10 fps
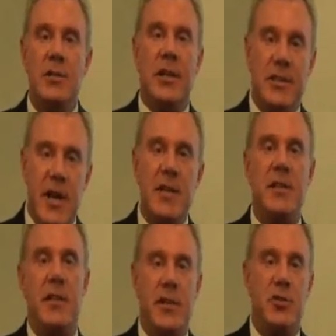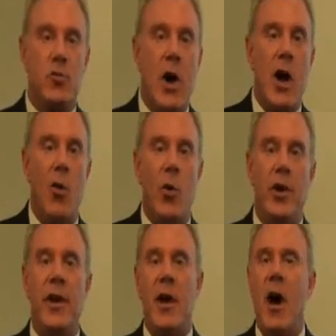Success in this trial
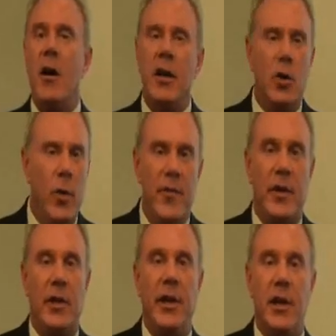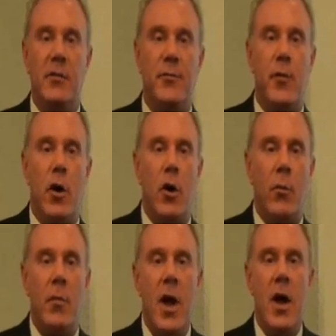would unequivocally
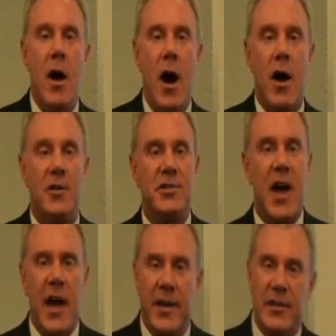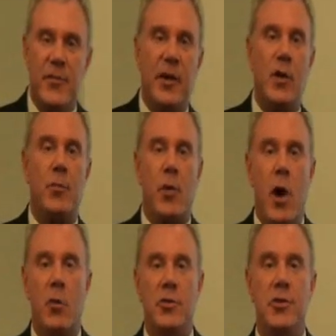confirm our scientific
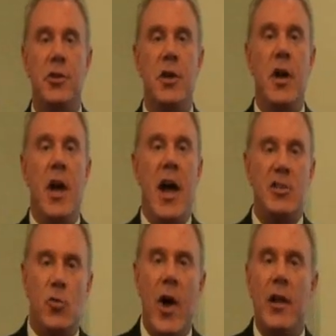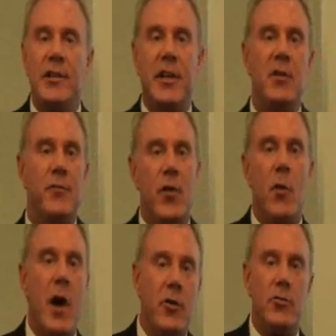approach, as well as
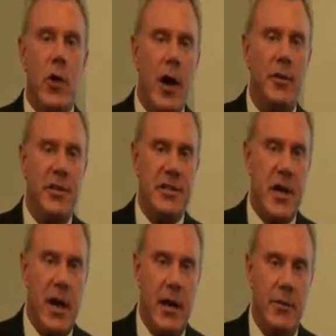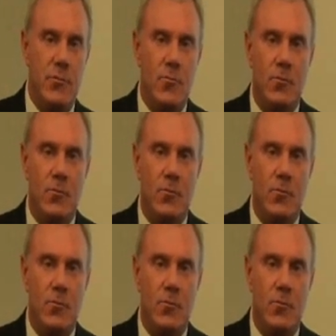confirm our trial design.